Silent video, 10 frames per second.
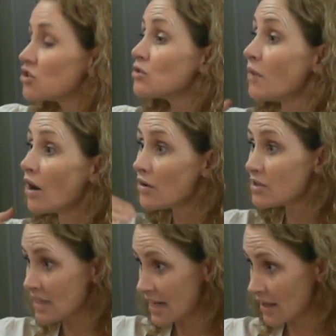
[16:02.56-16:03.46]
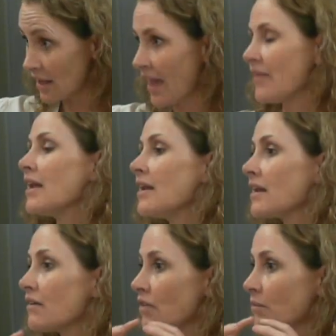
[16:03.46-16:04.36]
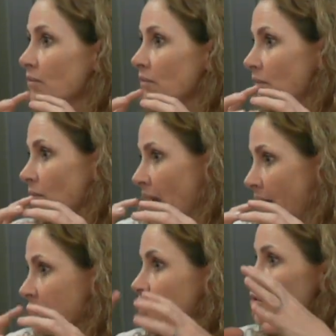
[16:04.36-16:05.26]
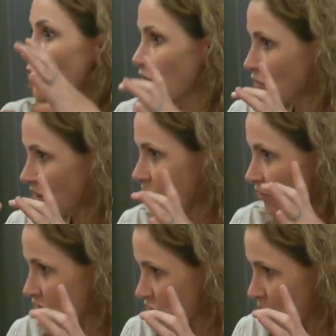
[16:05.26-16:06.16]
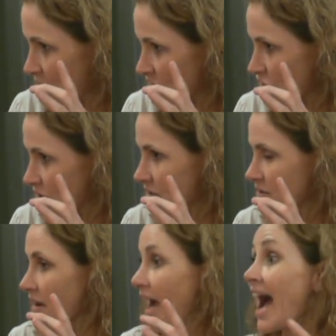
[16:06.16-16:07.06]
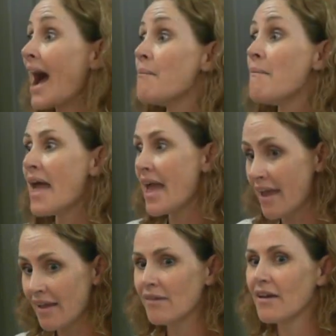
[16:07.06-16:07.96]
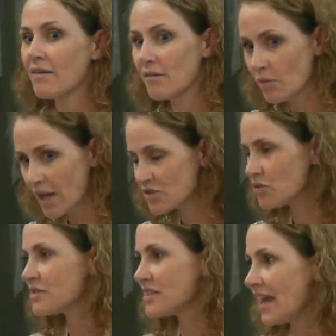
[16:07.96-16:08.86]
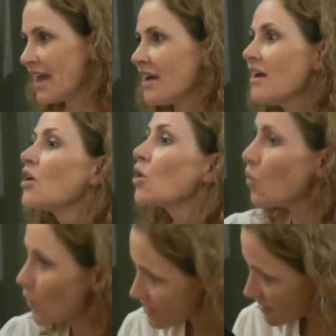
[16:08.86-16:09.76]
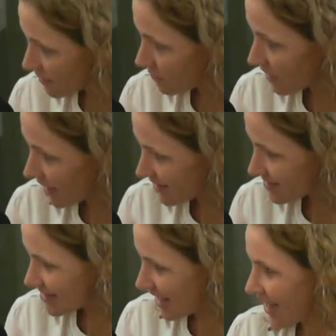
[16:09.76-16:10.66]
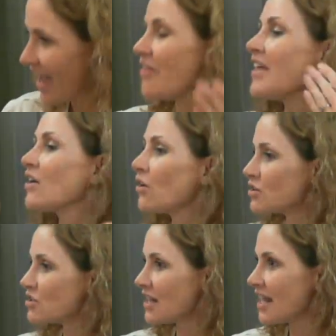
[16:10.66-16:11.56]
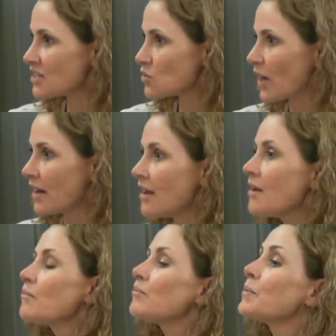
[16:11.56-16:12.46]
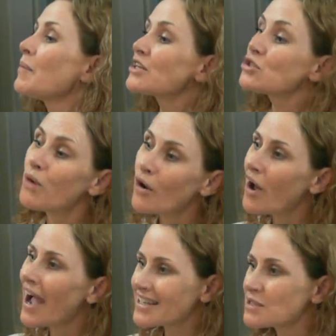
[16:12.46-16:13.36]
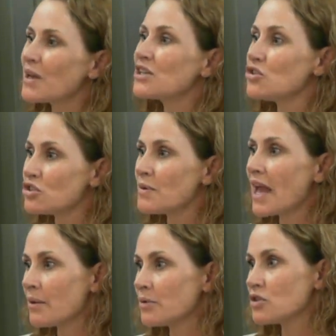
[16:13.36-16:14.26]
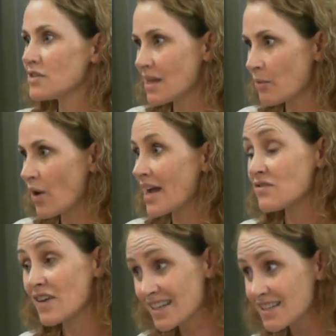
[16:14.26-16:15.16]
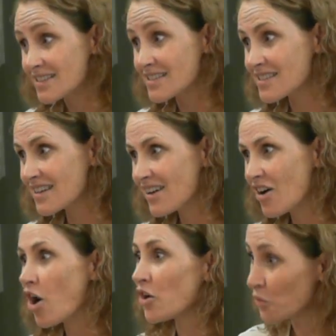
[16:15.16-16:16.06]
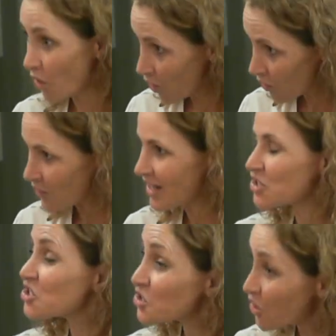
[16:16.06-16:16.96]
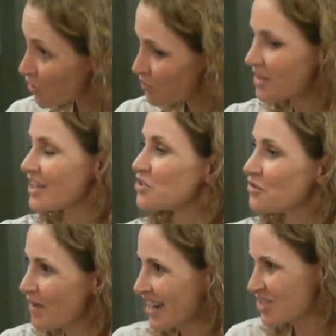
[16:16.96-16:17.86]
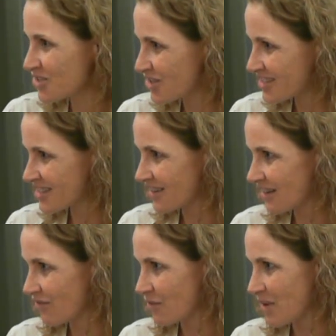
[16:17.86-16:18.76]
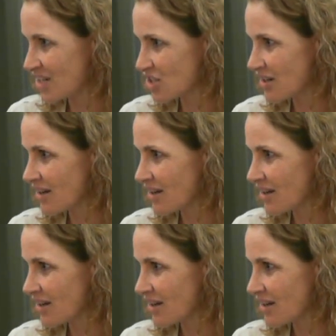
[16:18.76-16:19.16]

Tomorrow's and then give them perhaps 2 or 3 revision questions. I may, as you'll see later, quiz them the next day and then go on to the next one. But by tomorrow, I expect you to be able to summarize vectors on your own and show me that you've managed to distill the information.